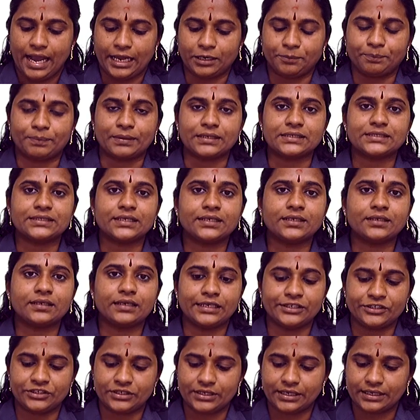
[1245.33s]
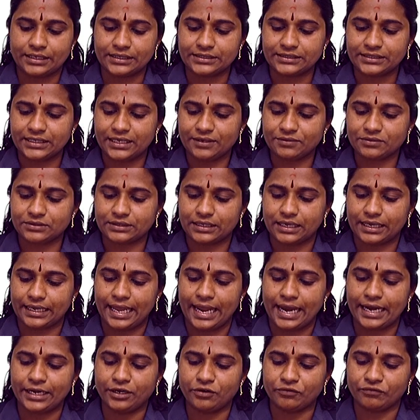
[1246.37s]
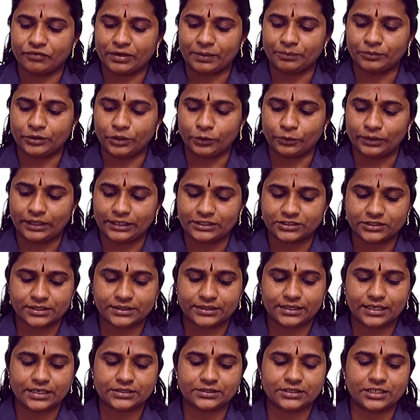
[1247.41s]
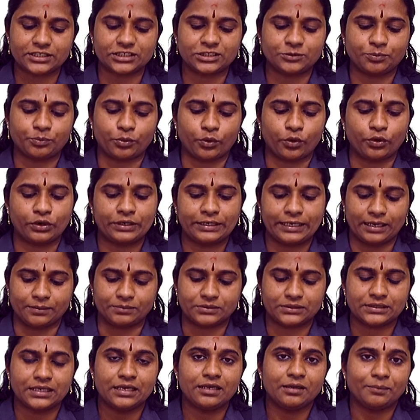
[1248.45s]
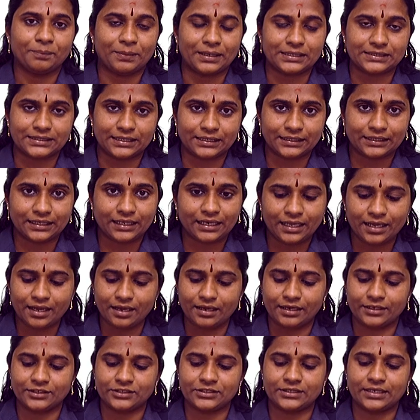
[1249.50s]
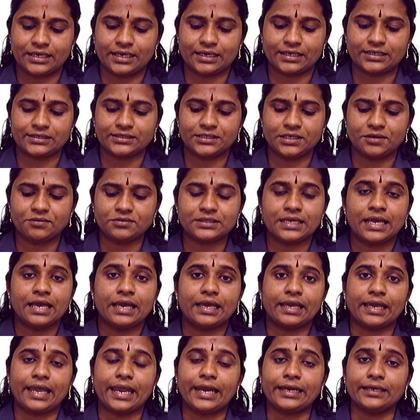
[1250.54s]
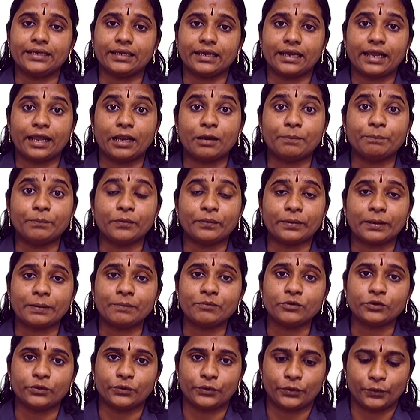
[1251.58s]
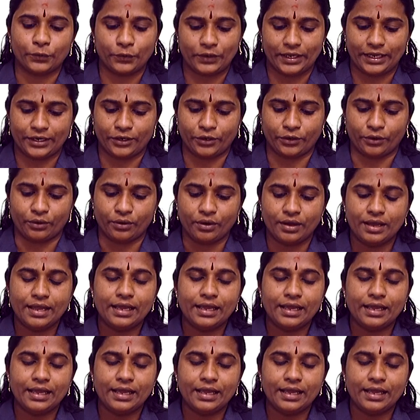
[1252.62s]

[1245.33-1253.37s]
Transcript: At present, India receives aid from the United Nations programs. Presently, India receives aid help from UNO.